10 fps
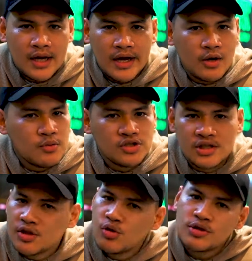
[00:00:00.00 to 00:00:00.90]
And we're
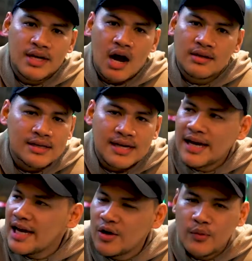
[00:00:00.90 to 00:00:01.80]
just choosing out at
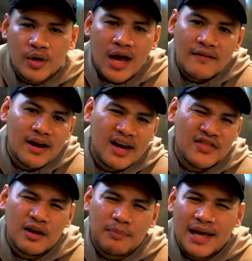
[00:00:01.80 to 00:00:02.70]
night, we don't have
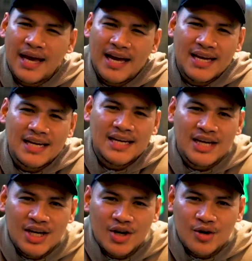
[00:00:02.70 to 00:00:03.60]
any plans.
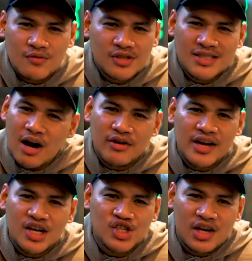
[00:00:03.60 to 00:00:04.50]
We're just out
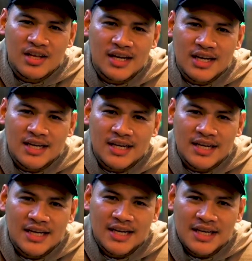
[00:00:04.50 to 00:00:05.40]
here chilling
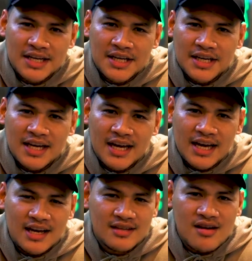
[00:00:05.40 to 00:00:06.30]

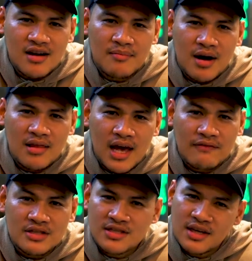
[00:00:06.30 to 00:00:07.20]
and talking about life
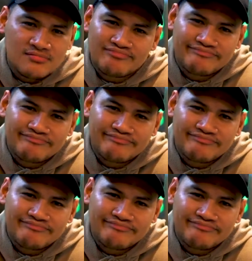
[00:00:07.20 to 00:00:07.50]
and stuff.